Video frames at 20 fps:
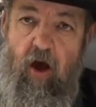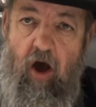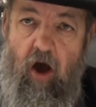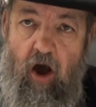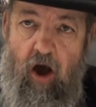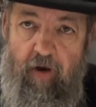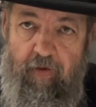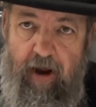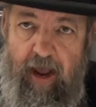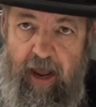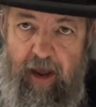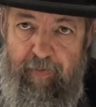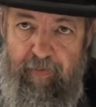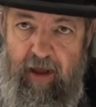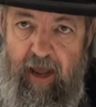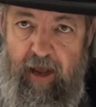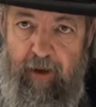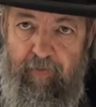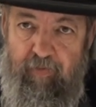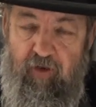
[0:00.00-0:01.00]

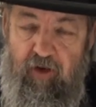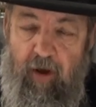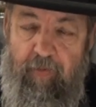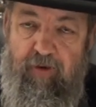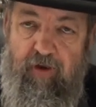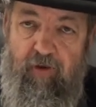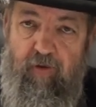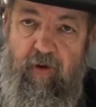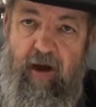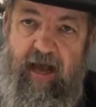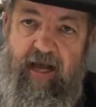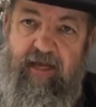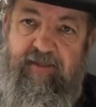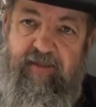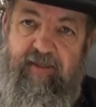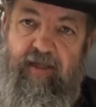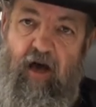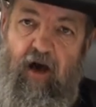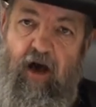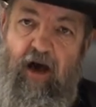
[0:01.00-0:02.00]

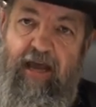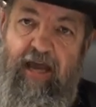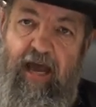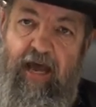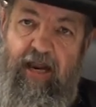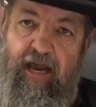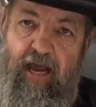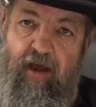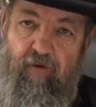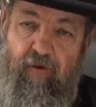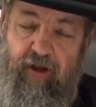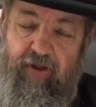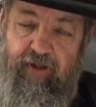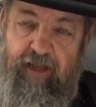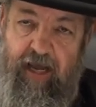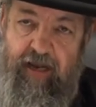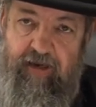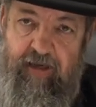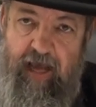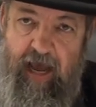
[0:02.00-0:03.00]
RMMWSI at
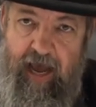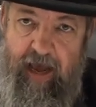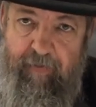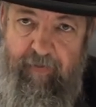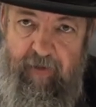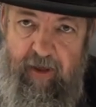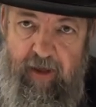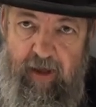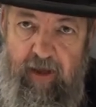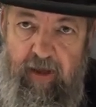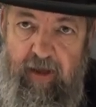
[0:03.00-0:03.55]
AOL.com.